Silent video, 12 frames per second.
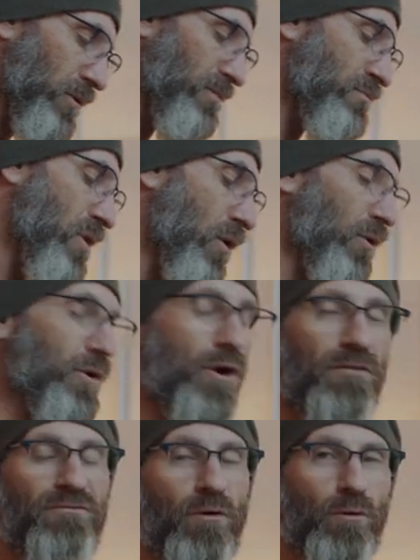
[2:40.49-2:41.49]
with no,
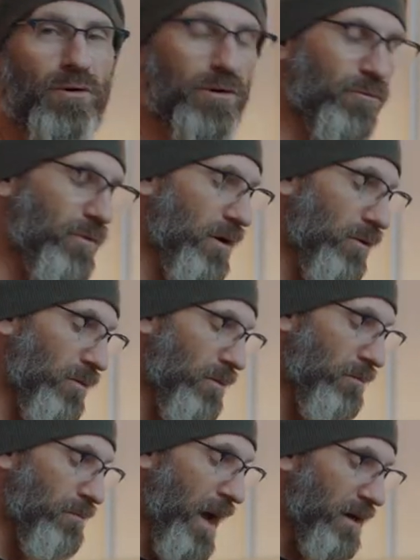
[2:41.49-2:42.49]
no forward or rear
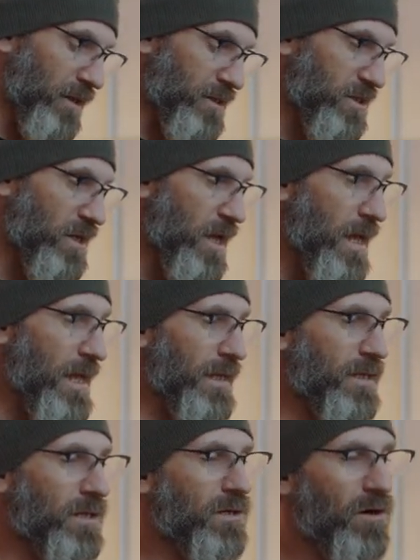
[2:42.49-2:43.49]
balance,
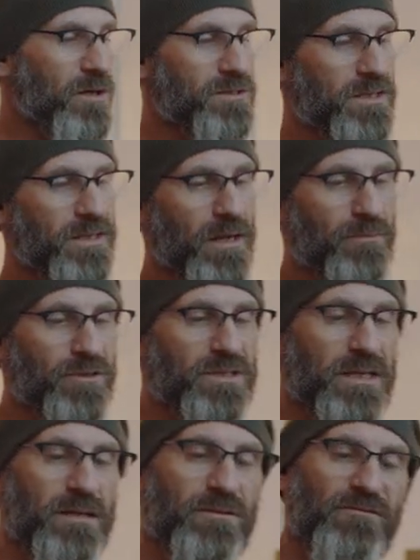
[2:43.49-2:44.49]
can cause the camera
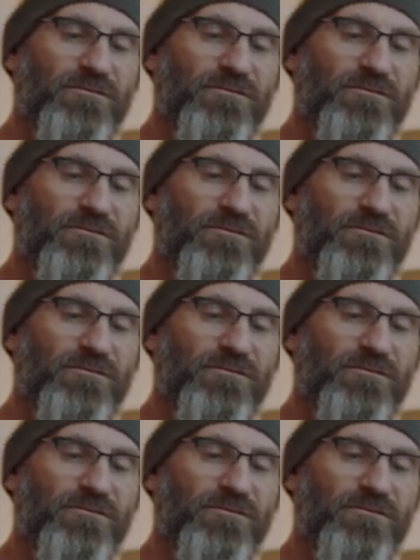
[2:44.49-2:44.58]
to either